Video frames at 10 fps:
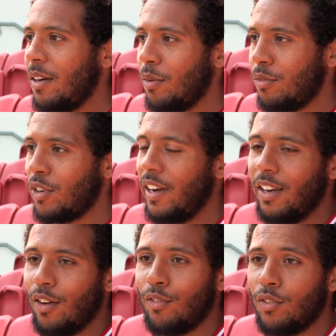We've
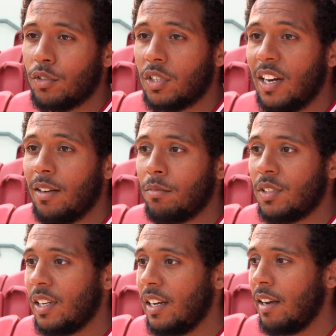trained there a few
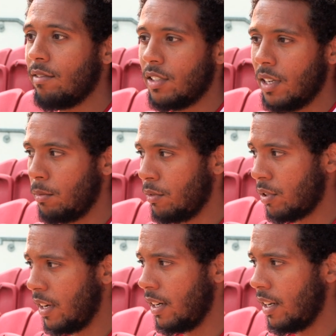times, and every time we've
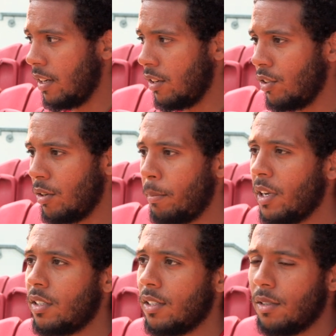trained there, you know, the
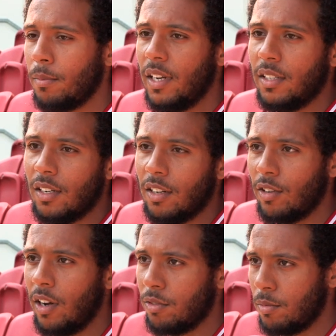pitch is amazing, the
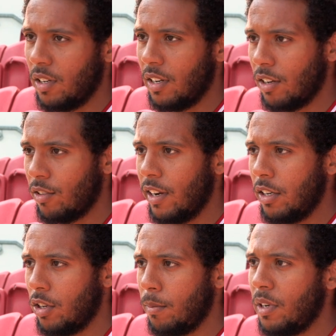groundsmen have done a great
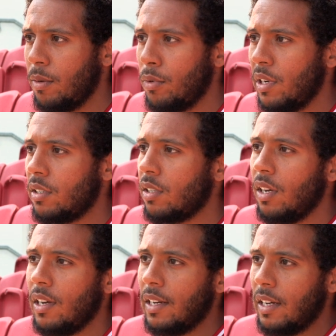job, and the boys
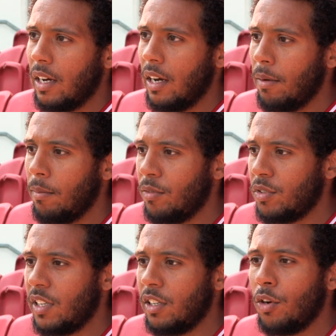
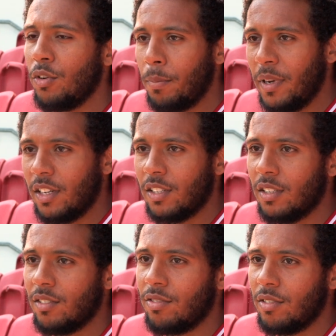obviously know the pitch
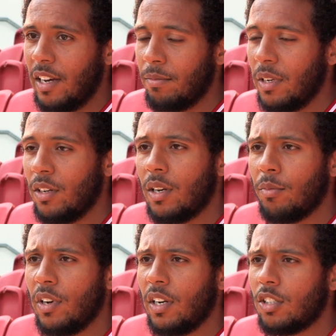and have been
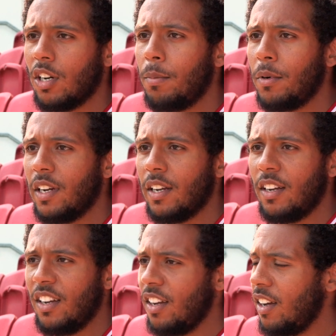looking really sharp on it.
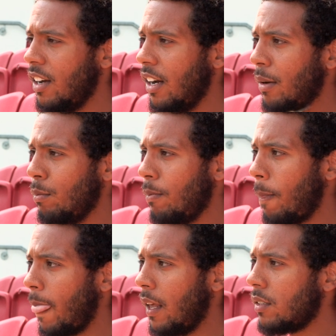
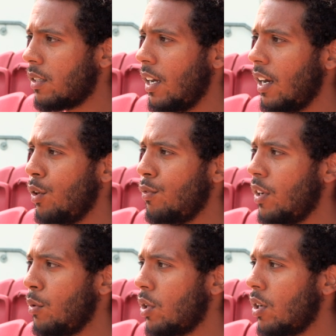So yeah,
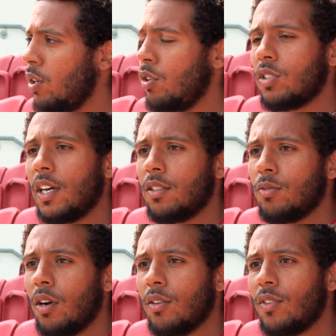hopefully we can use that
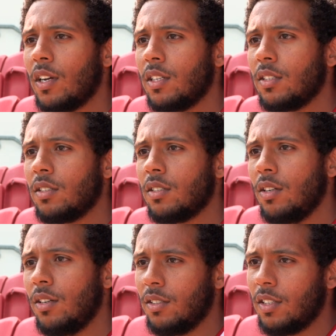to our advantage
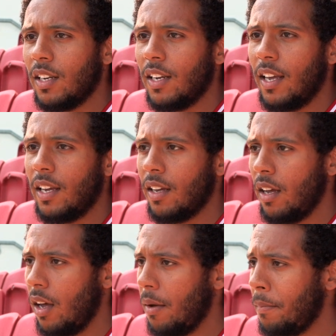on Sunday
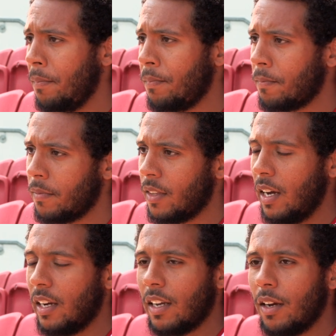
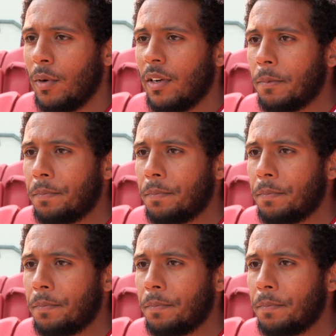and get a win.